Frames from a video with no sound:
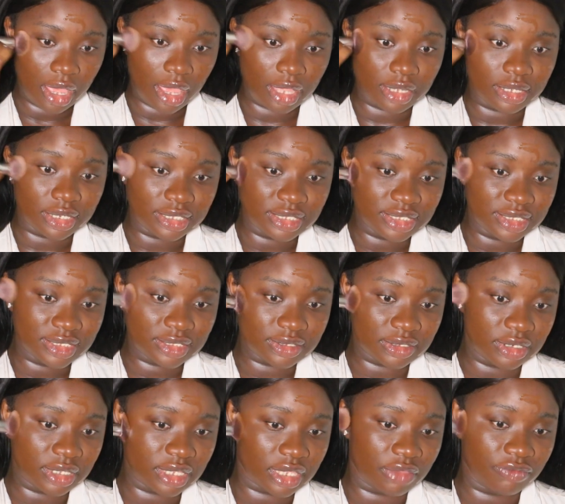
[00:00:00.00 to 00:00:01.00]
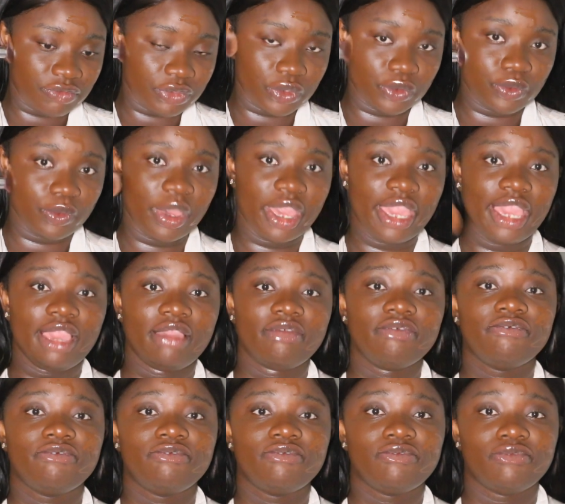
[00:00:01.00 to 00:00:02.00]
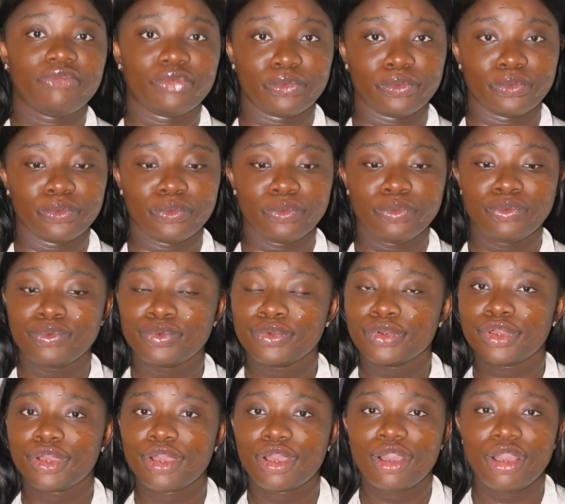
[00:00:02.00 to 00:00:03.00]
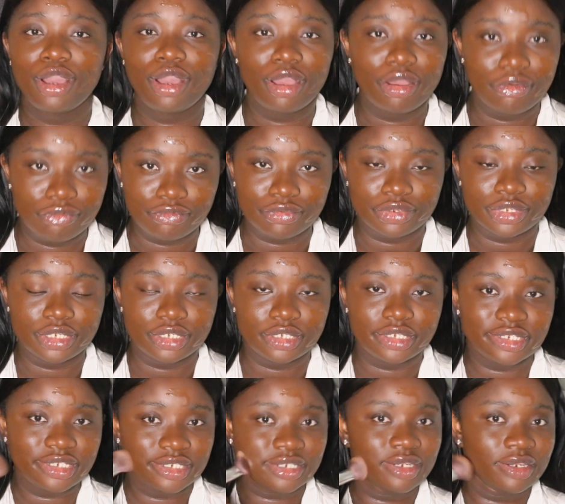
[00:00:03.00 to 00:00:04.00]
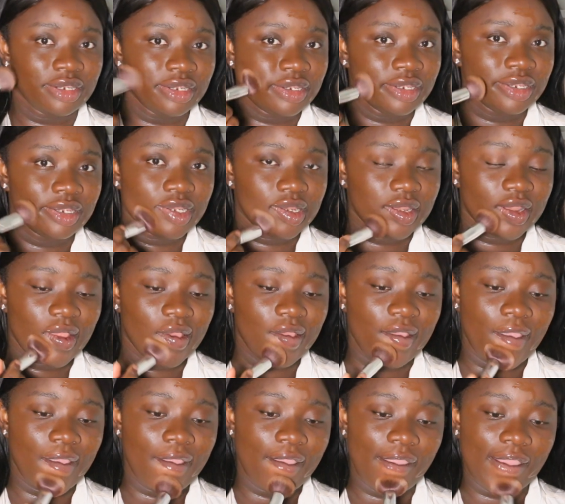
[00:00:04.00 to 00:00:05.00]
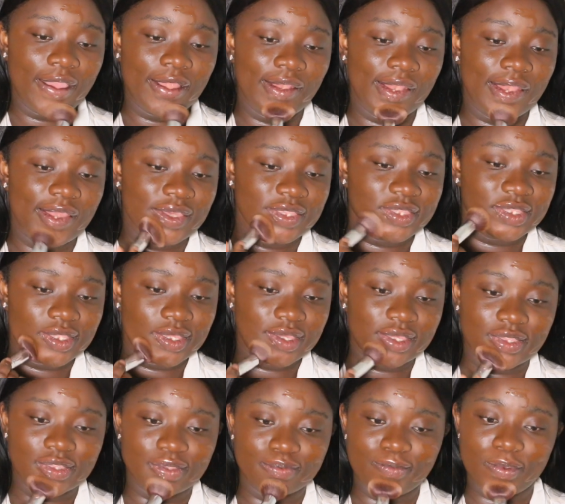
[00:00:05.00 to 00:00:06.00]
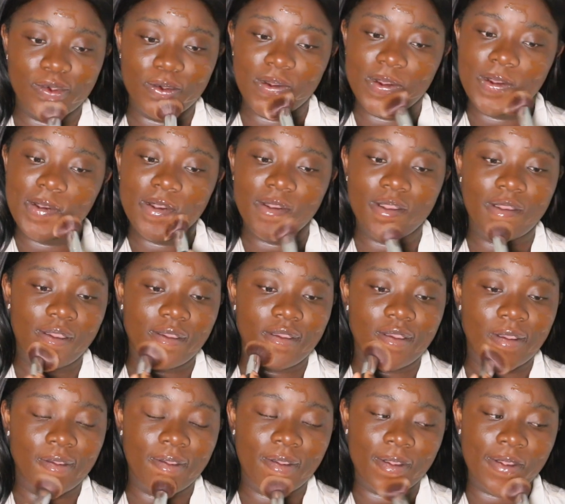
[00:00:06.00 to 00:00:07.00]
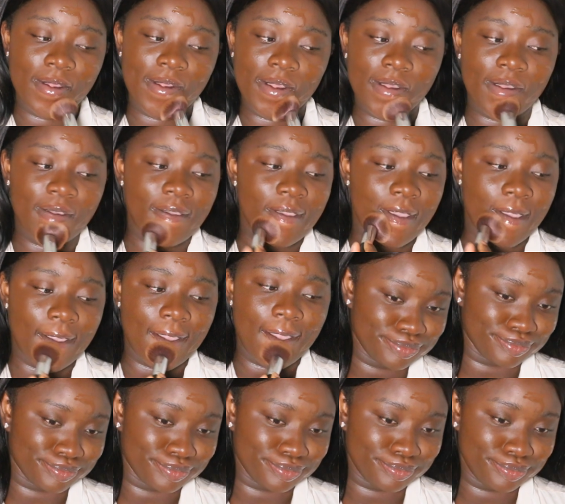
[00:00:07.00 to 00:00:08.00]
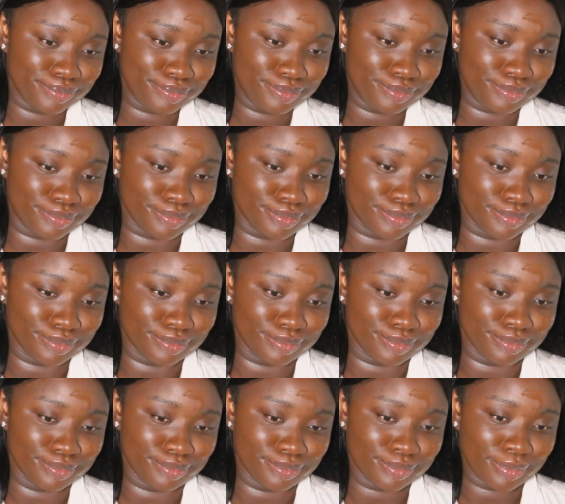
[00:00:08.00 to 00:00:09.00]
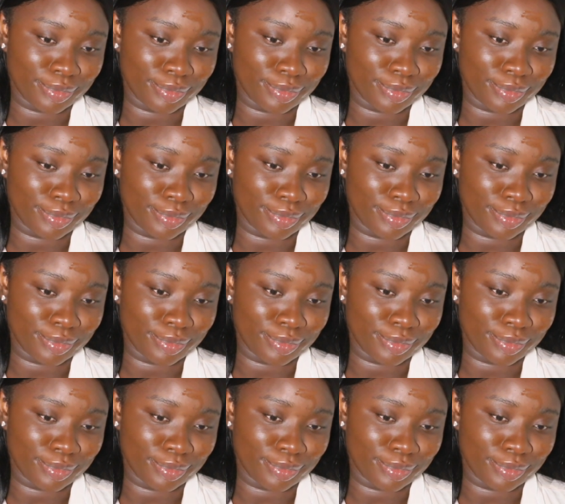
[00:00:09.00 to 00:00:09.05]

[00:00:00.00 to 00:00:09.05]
And this is going to give you a full coverage, and less is more. Mm,